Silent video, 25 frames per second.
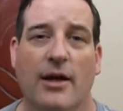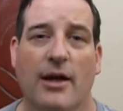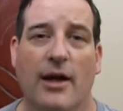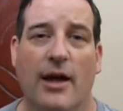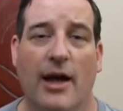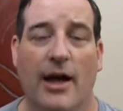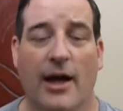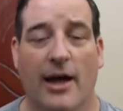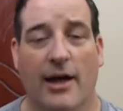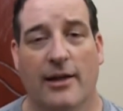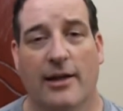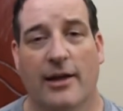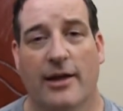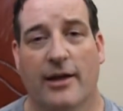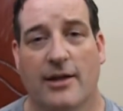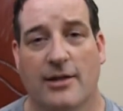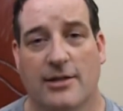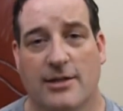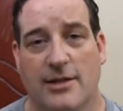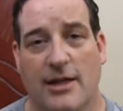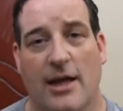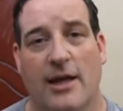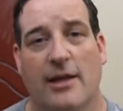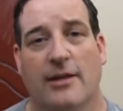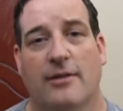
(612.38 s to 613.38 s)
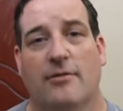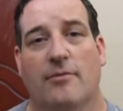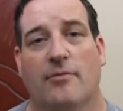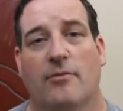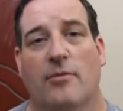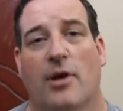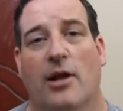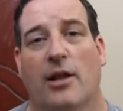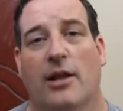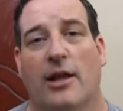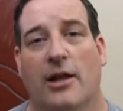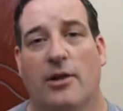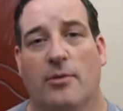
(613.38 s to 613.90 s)
And like I said,
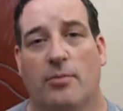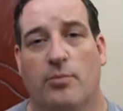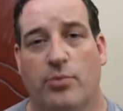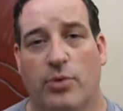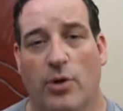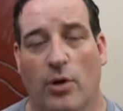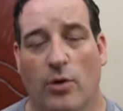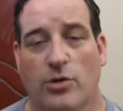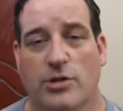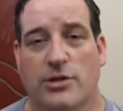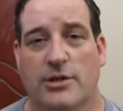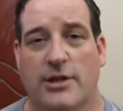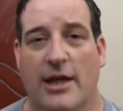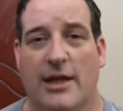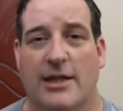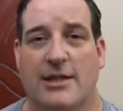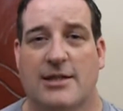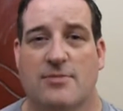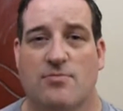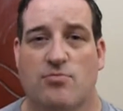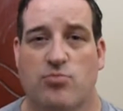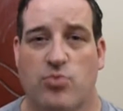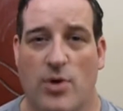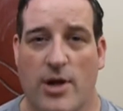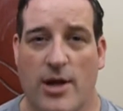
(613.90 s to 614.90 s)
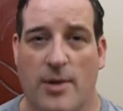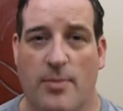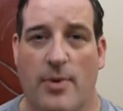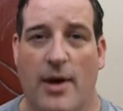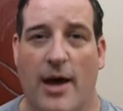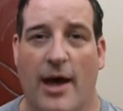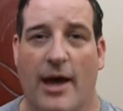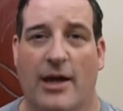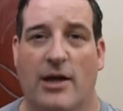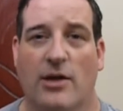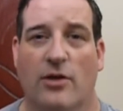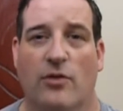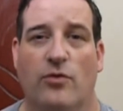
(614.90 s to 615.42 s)
a lot of processed,
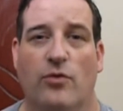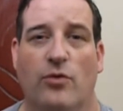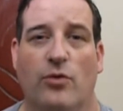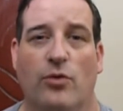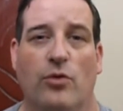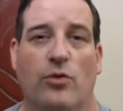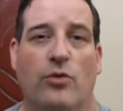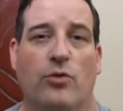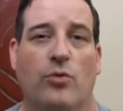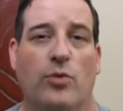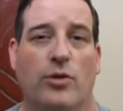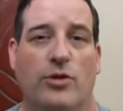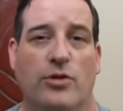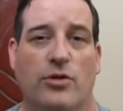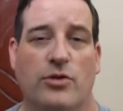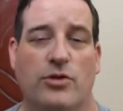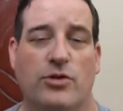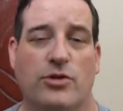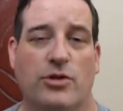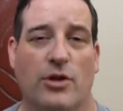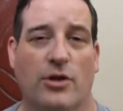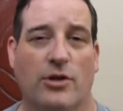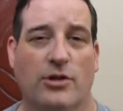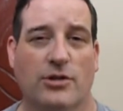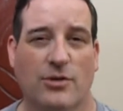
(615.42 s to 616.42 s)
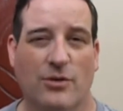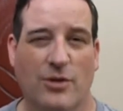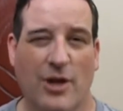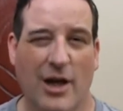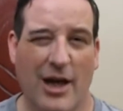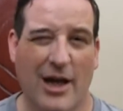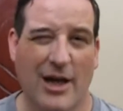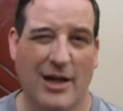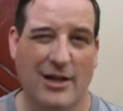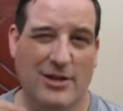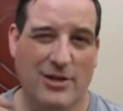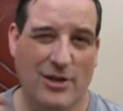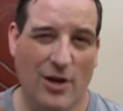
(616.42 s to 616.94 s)
pre-packaged foods, which are junk. So
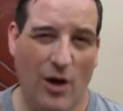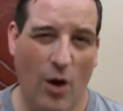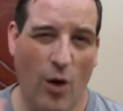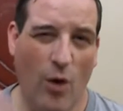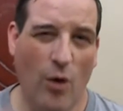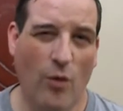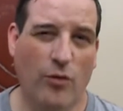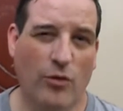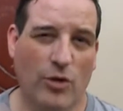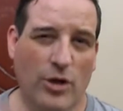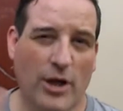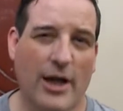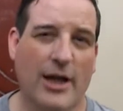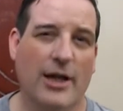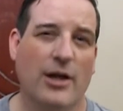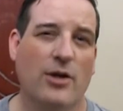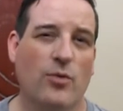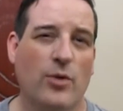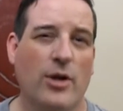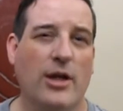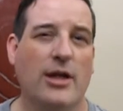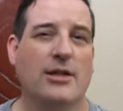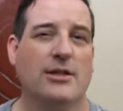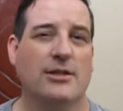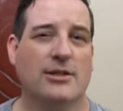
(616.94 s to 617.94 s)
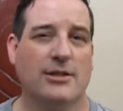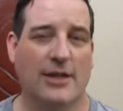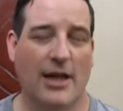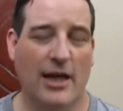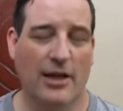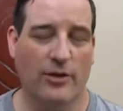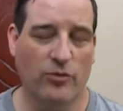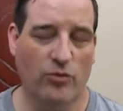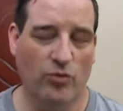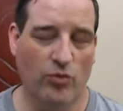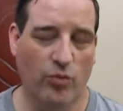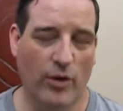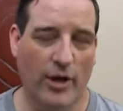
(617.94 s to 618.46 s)
there's a whole variety of reasons.
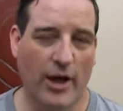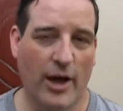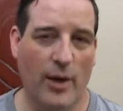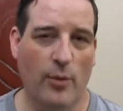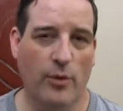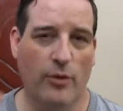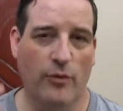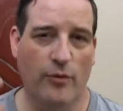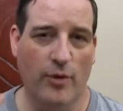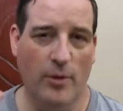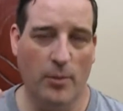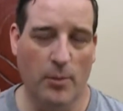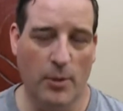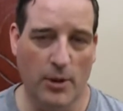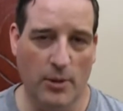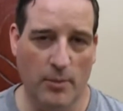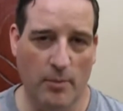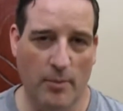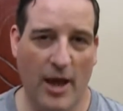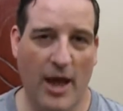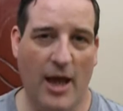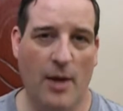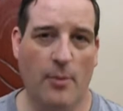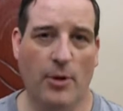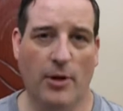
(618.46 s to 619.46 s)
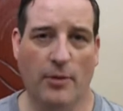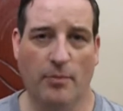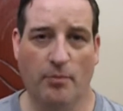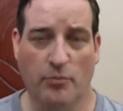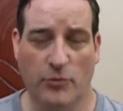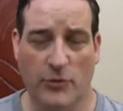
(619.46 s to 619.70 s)
That's what I would feel would be the main one.